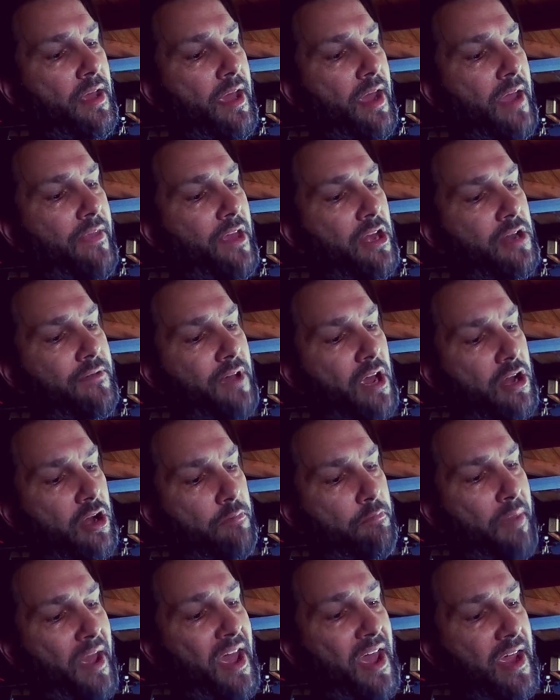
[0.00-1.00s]
And then you've got your
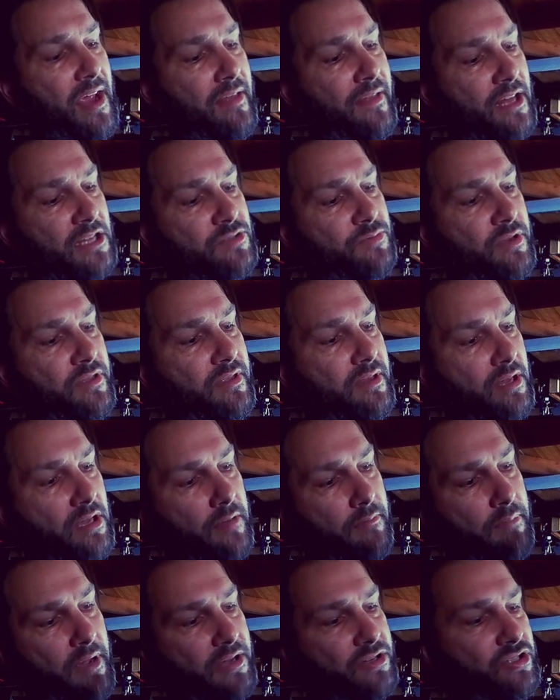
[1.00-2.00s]
bang, that's when the
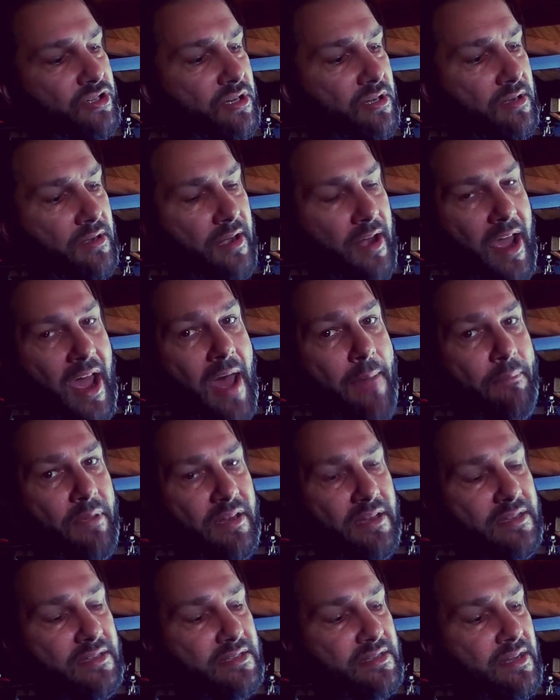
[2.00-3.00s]
combustion
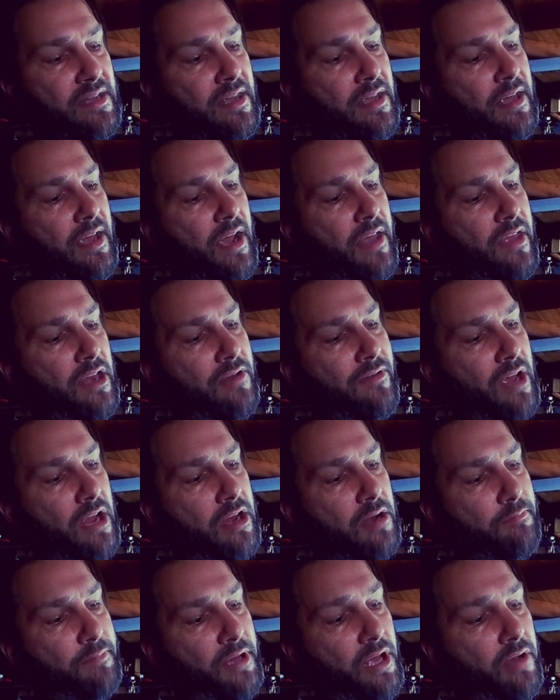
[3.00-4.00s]
happens, and then you've got
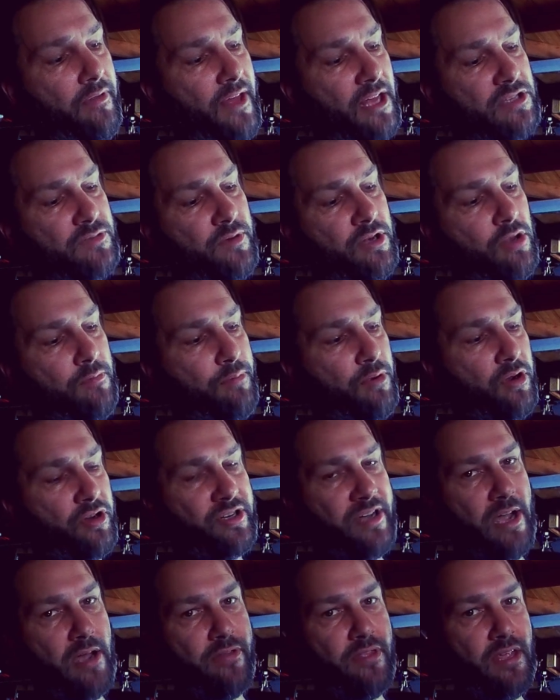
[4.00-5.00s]
your blow, that's when you
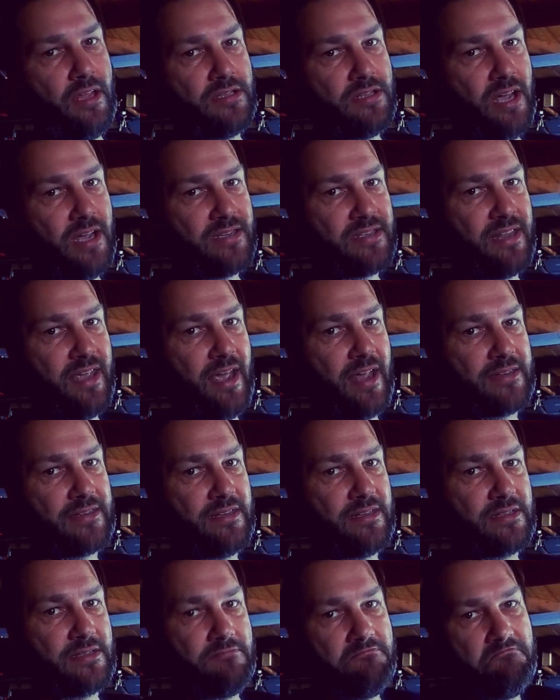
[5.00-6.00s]
push out the exhaust
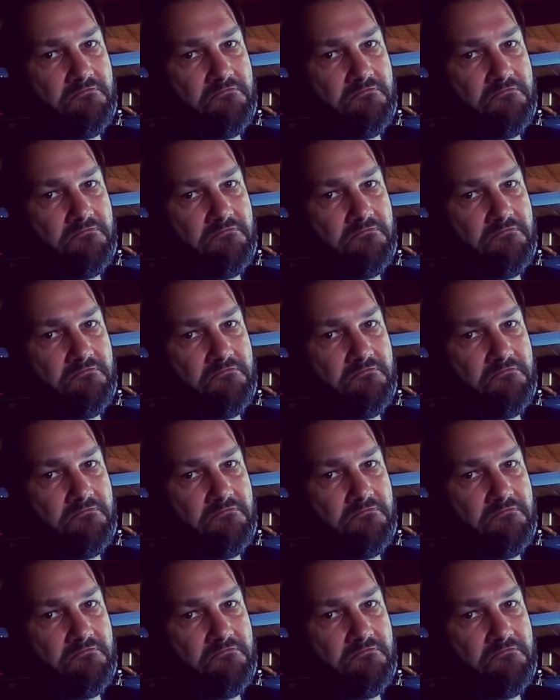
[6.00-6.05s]
gases.